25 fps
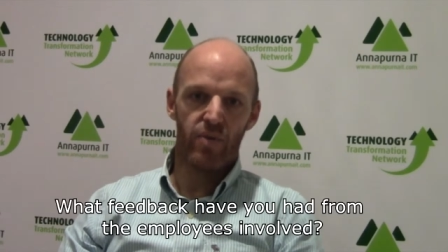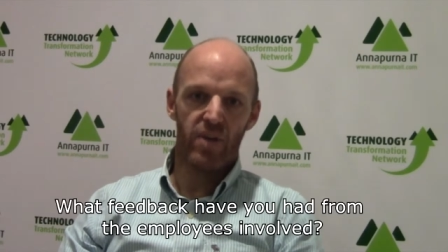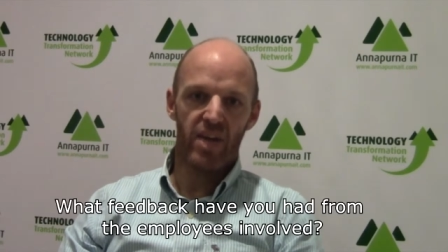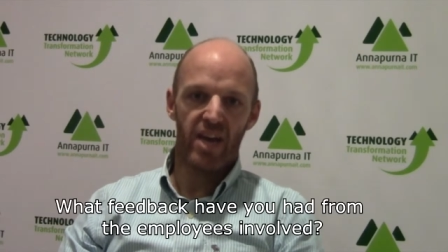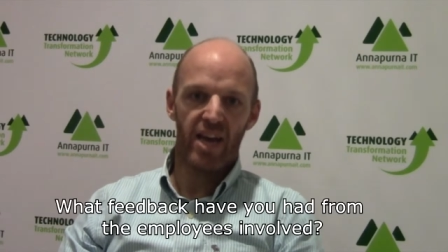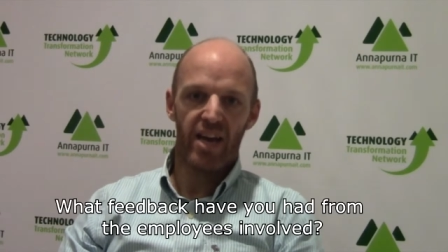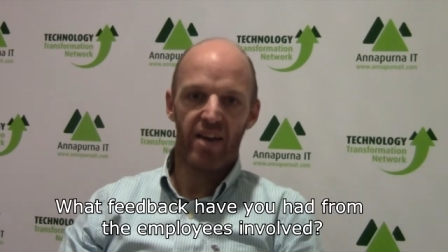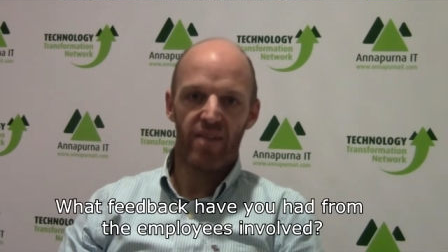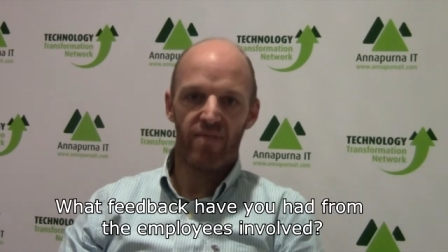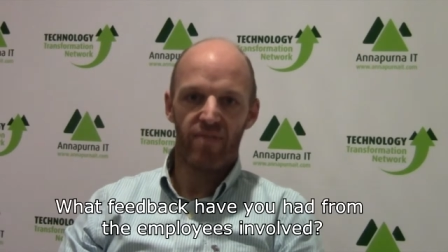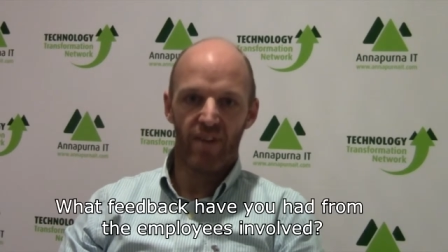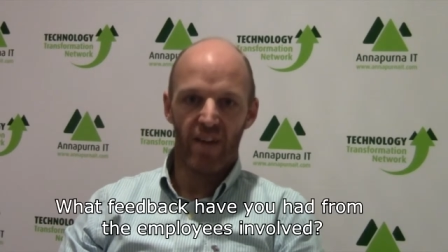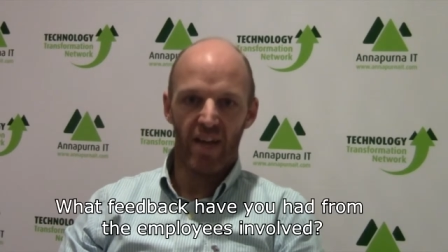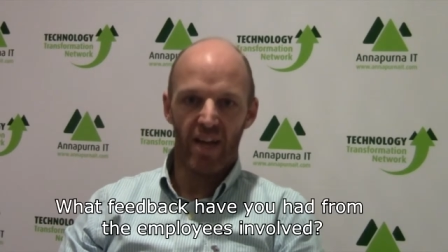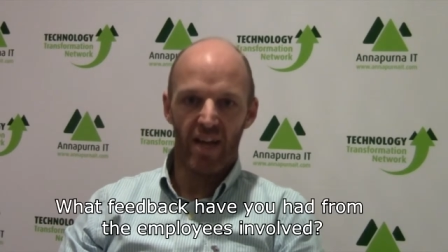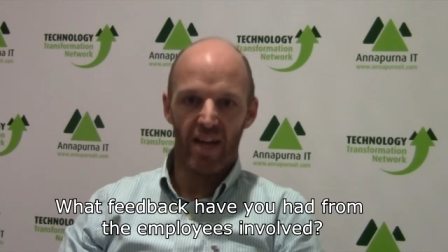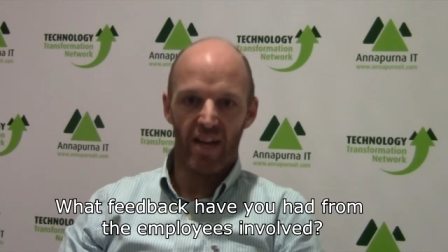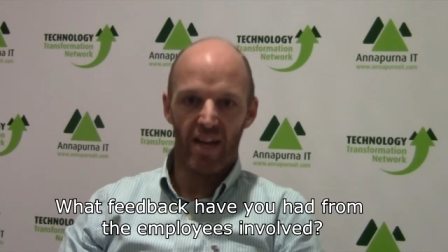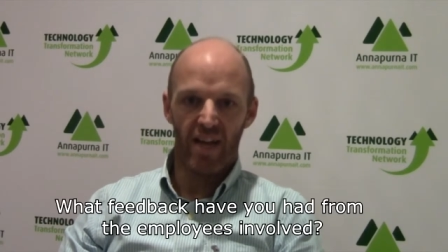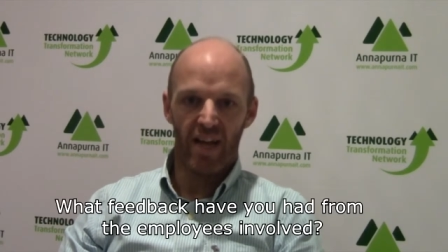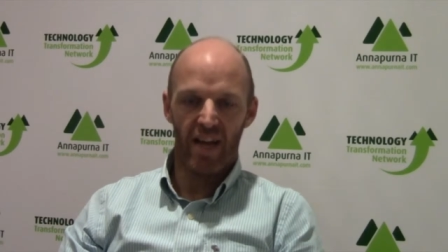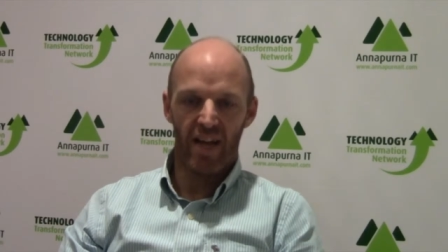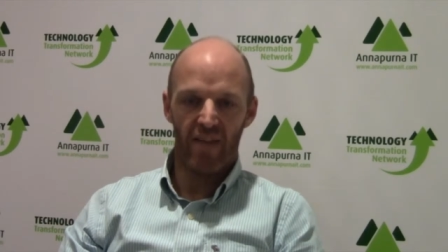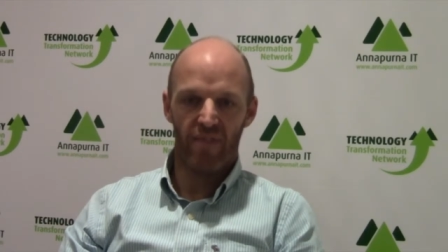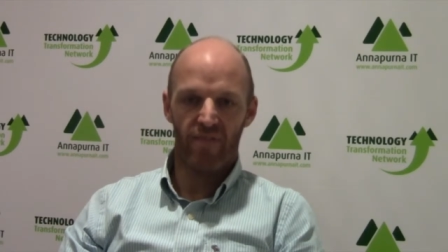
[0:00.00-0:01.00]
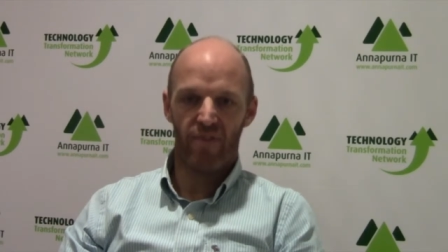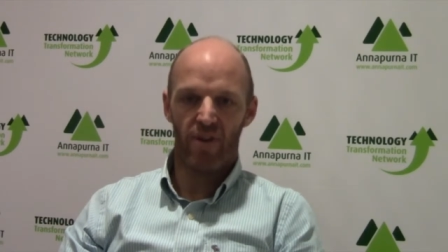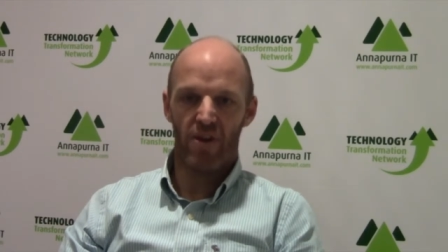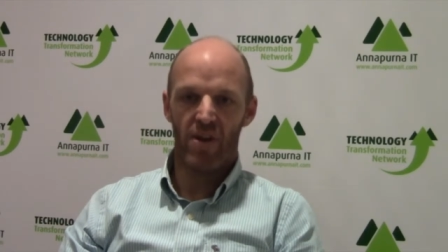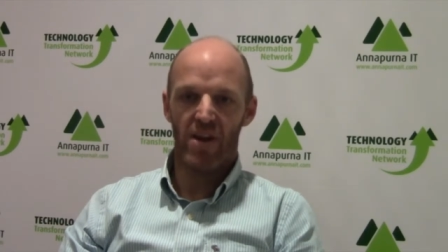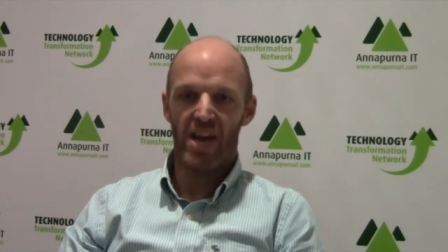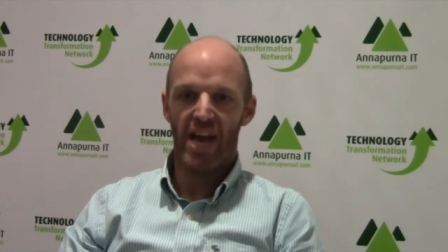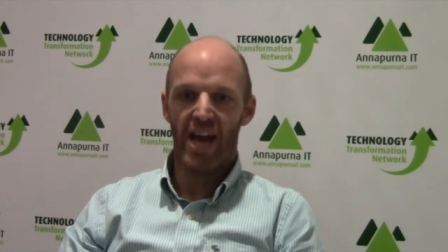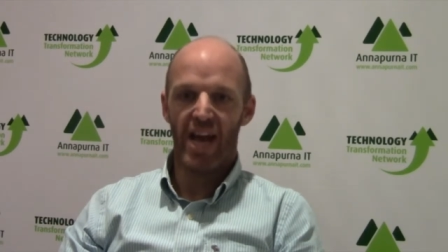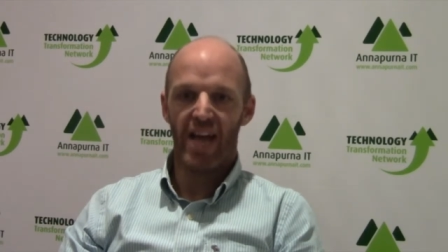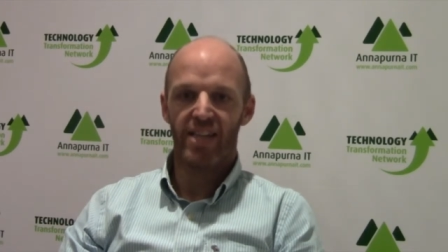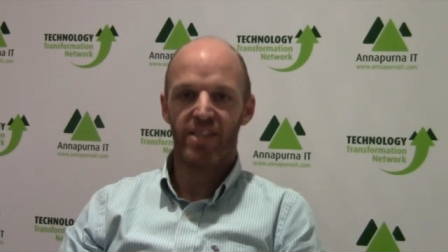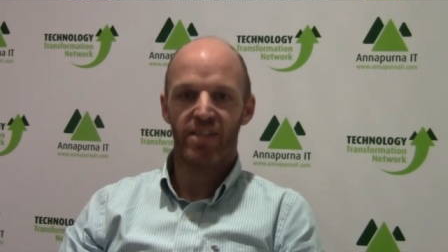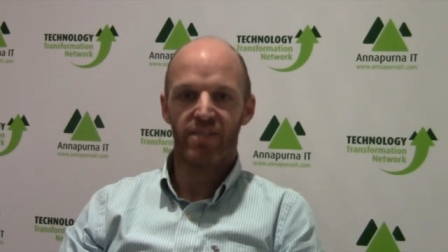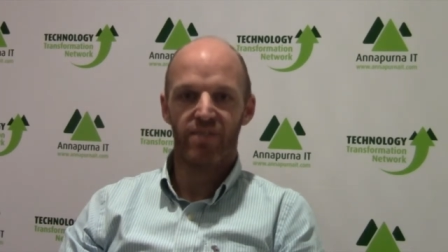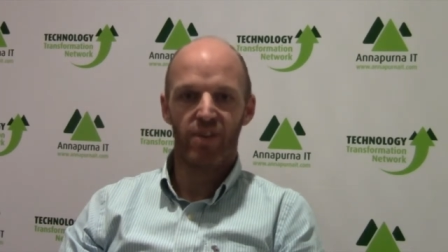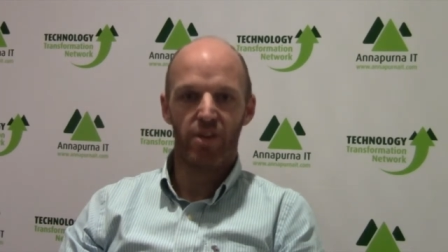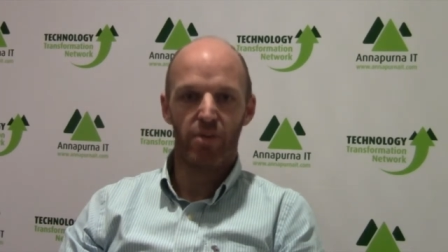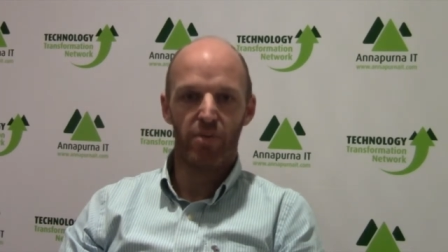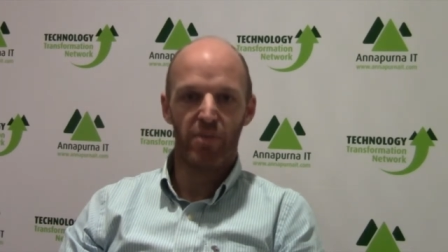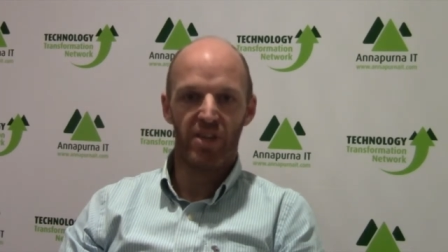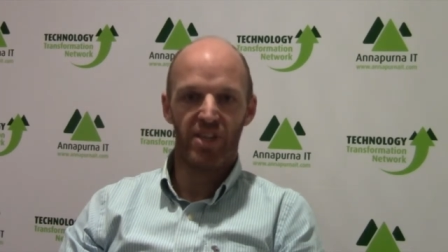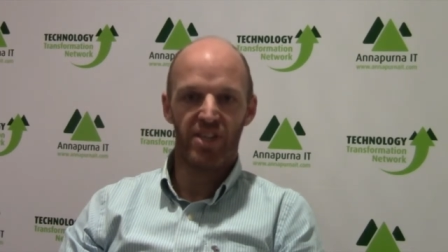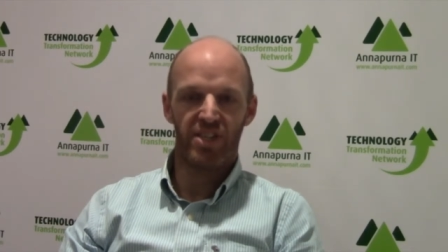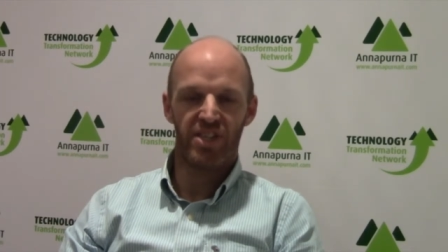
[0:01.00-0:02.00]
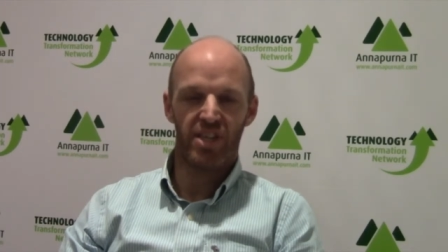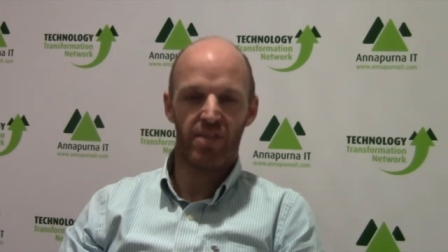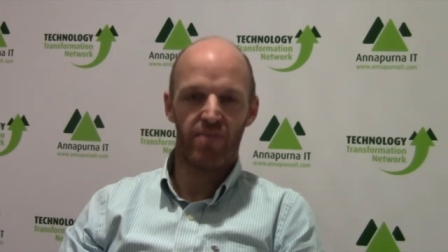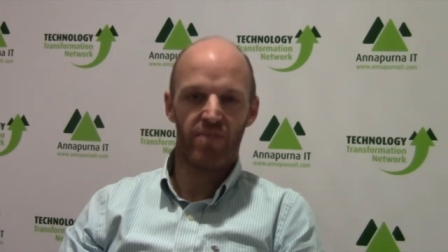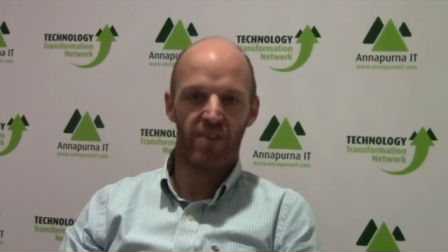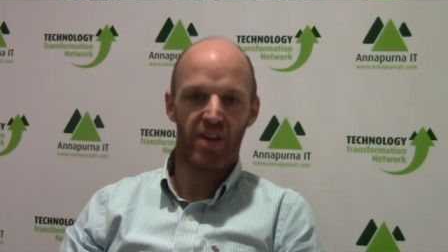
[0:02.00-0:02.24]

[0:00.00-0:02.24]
we have a very active community